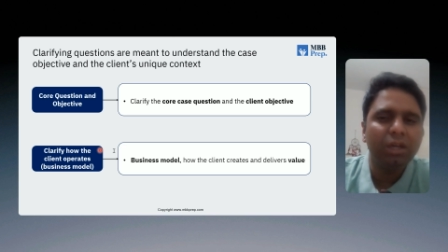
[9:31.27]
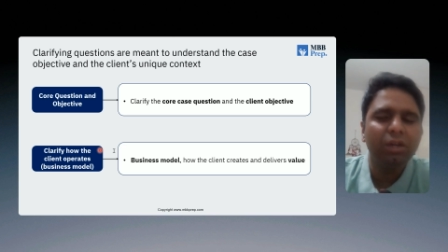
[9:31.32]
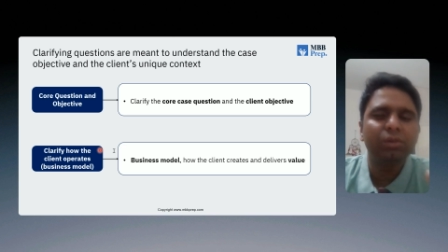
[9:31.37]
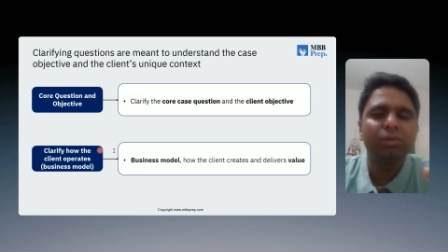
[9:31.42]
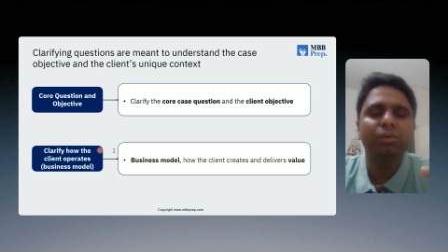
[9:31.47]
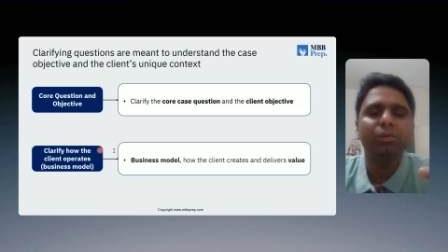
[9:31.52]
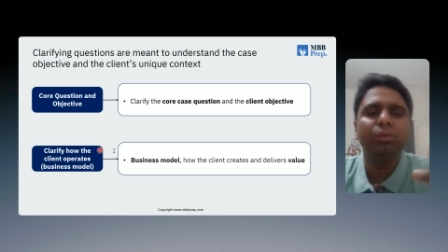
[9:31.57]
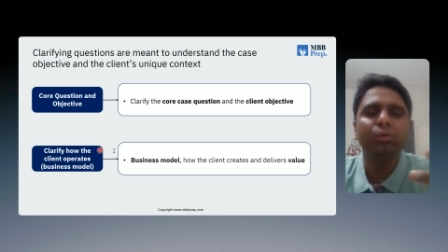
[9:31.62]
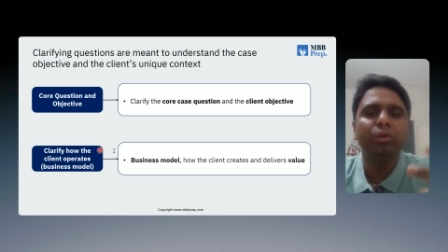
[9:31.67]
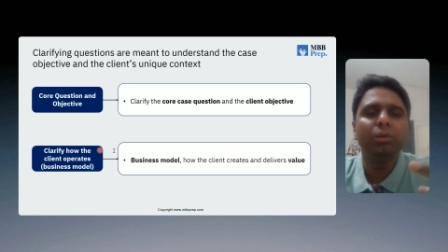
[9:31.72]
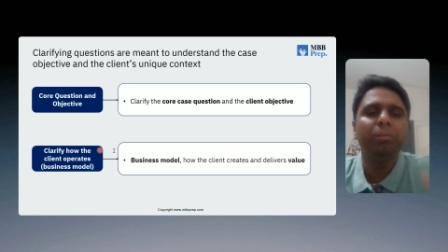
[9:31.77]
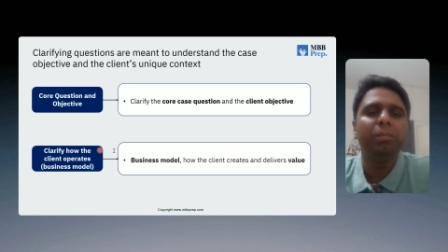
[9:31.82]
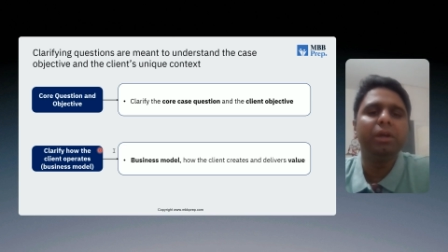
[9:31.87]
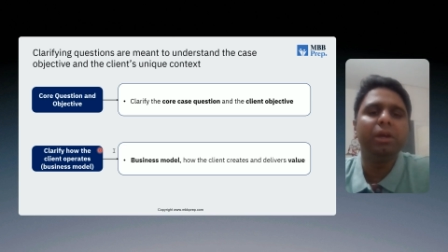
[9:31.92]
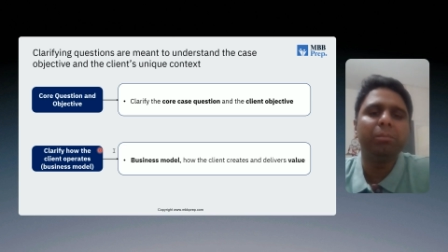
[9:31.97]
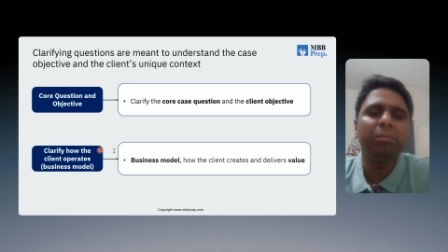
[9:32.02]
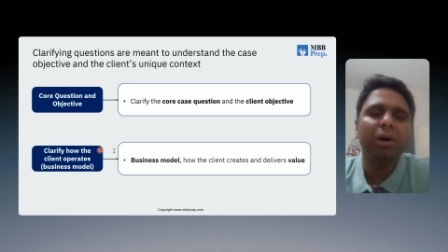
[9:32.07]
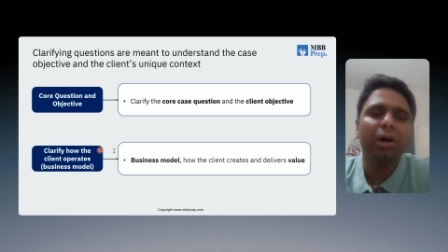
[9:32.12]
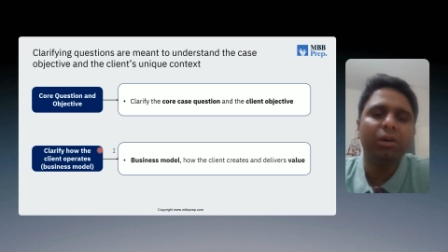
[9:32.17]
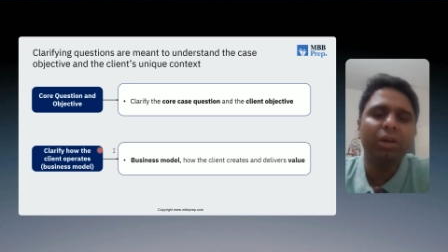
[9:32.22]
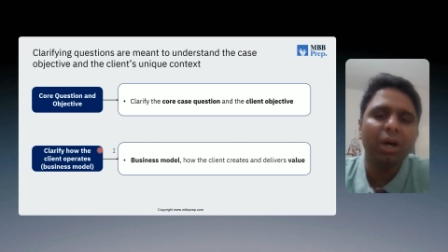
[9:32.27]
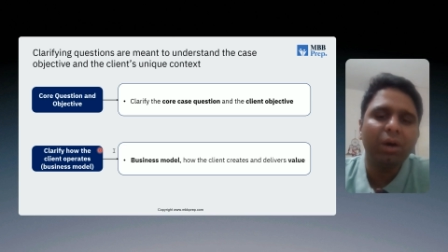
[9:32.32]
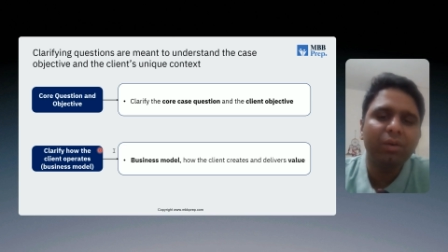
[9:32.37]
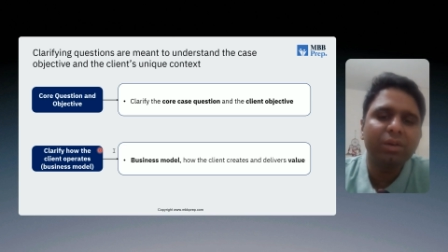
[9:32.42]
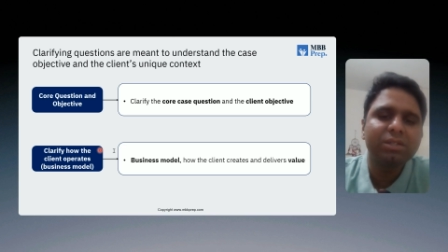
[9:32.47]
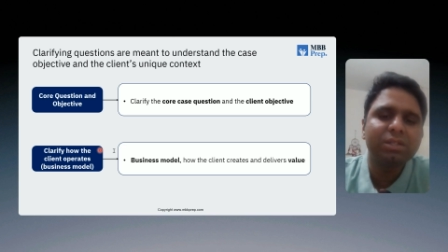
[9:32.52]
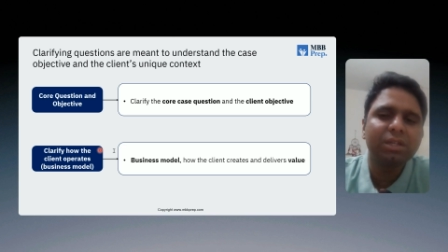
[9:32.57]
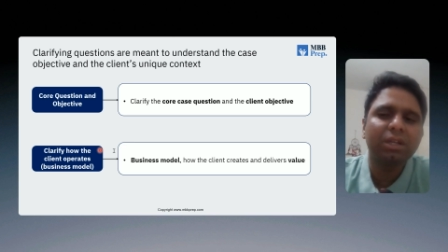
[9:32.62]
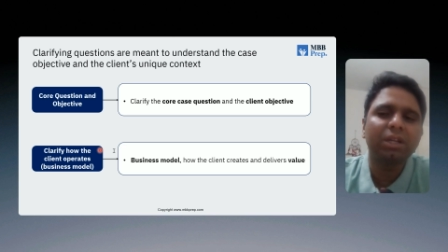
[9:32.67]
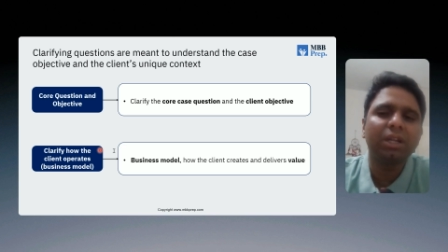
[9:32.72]
It would be about how
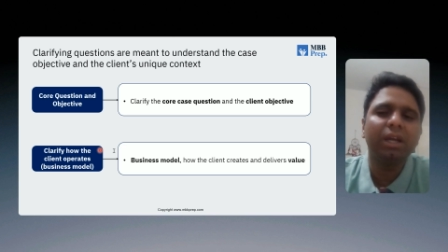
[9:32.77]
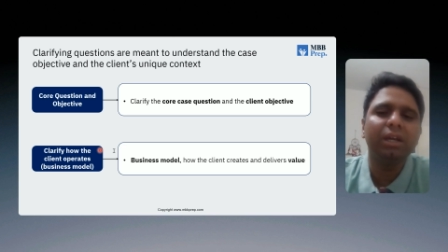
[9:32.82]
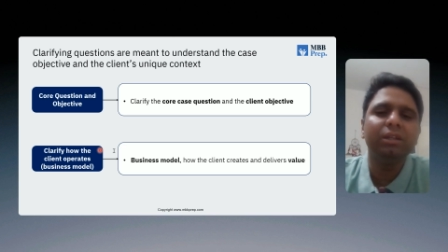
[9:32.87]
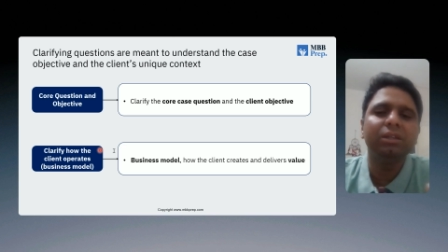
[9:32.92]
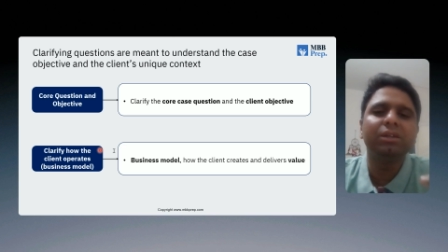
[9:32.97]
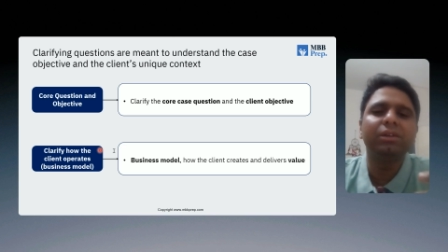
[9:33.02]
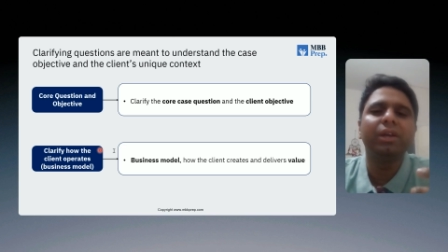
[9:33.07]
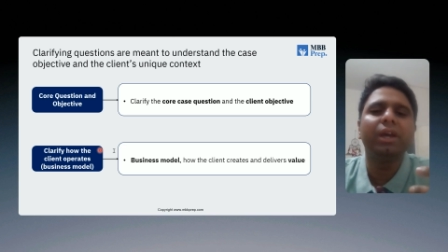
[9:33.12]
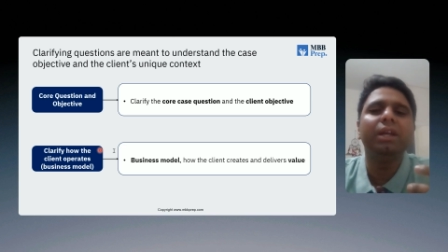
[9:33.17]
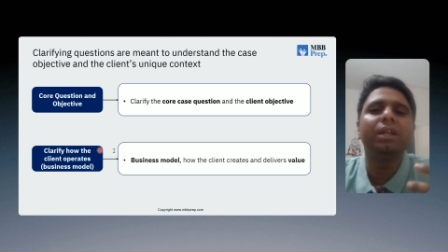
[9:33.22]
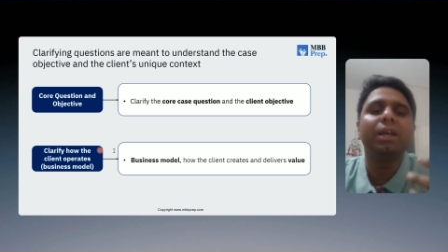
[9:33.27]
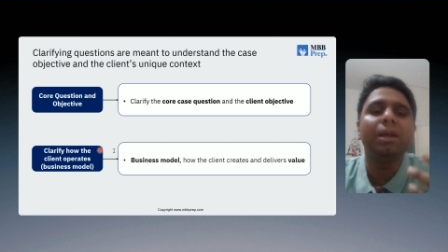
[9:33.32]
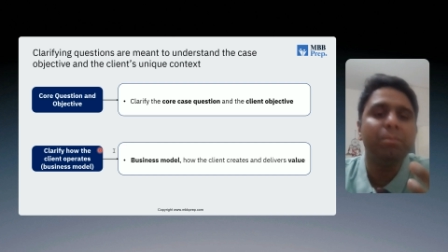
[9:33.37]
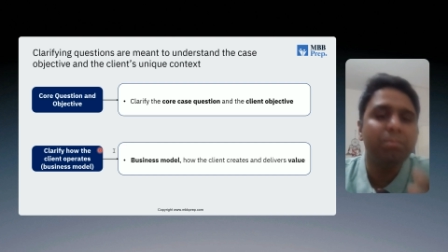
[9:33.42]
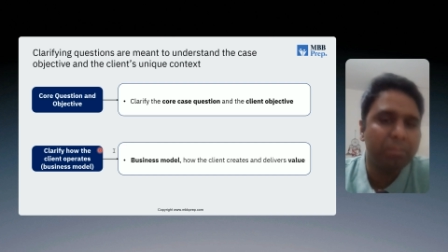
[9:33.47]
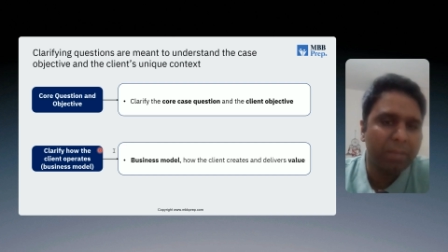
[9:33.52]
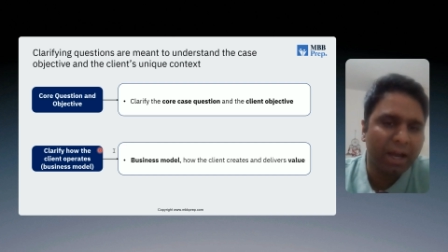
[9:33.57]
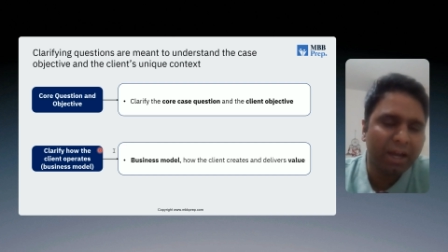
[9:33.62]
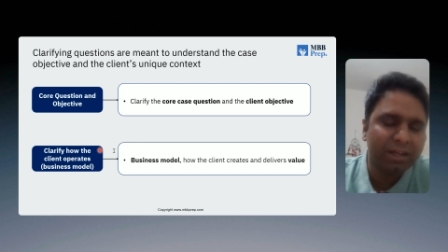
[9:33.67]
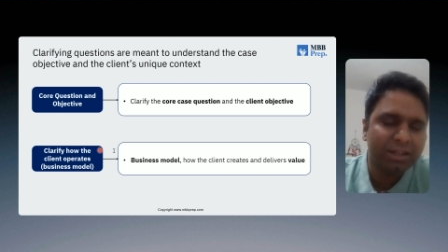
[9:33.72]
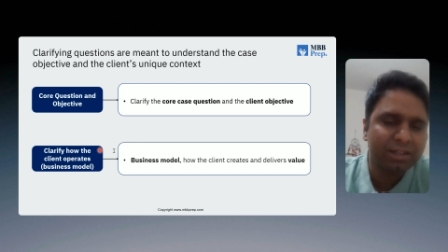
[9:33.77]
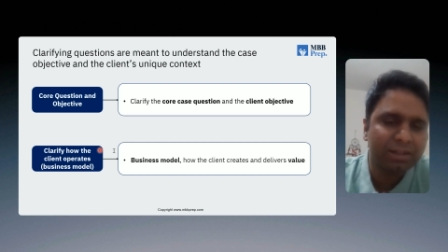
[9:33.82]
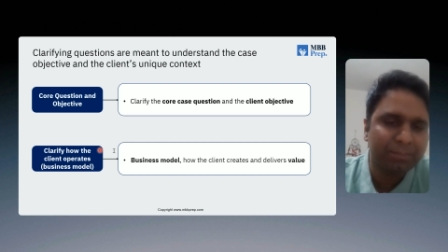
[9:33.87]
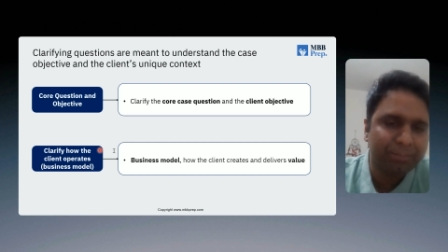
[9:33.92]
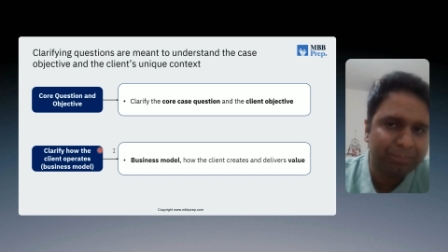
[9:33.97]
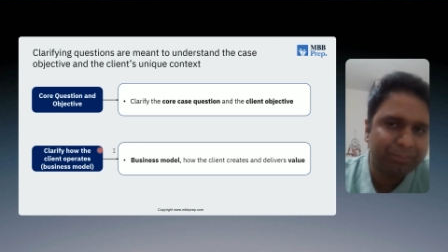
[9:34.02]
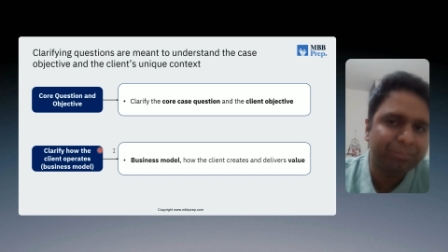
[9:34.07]
does the client create impact,